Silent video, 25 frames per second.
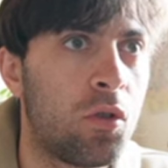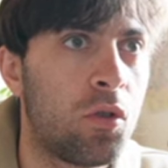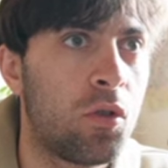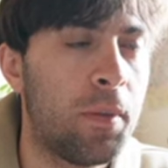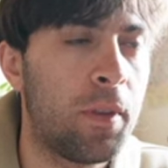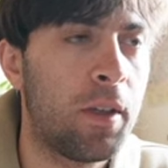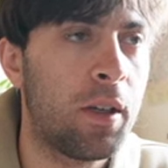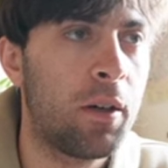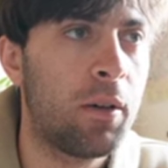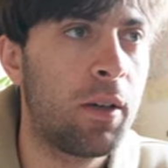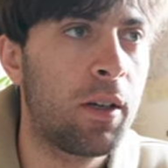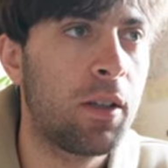
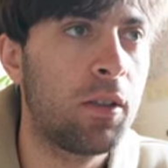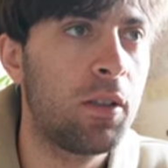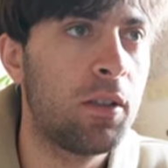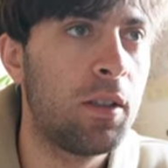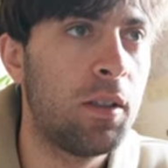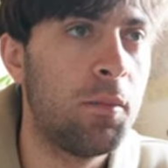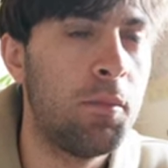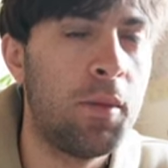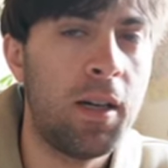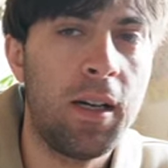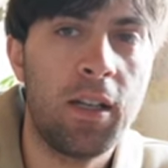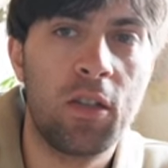Now I could
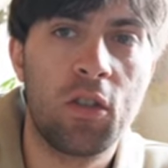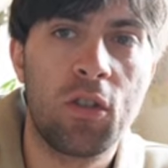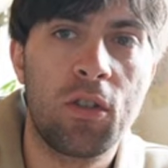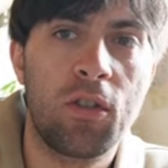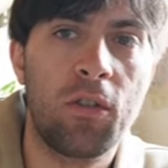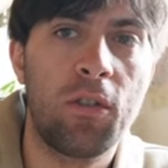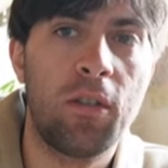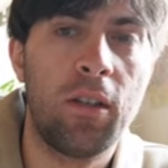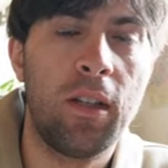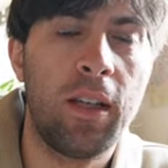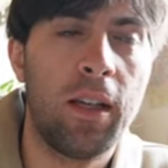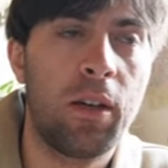
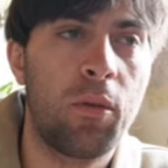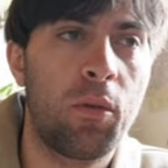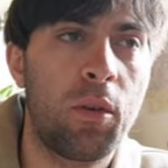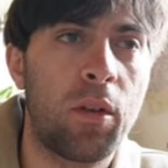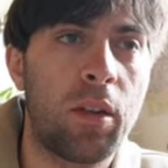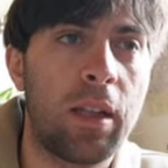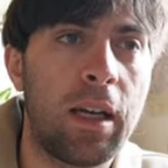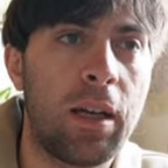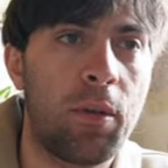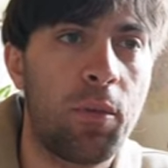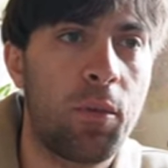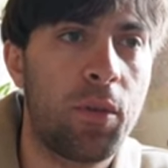imagine layering
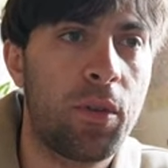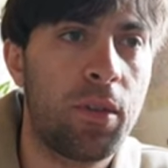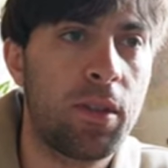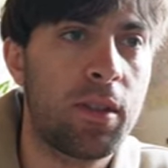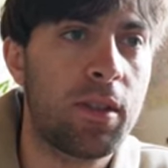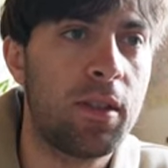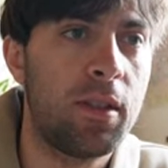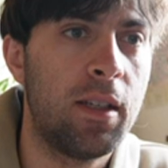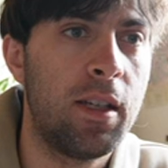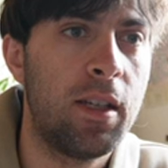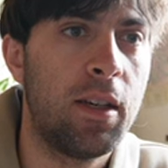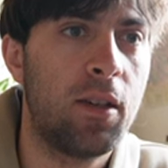that with a
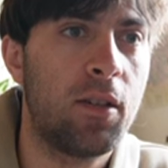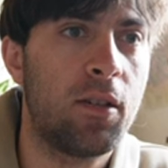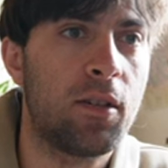snare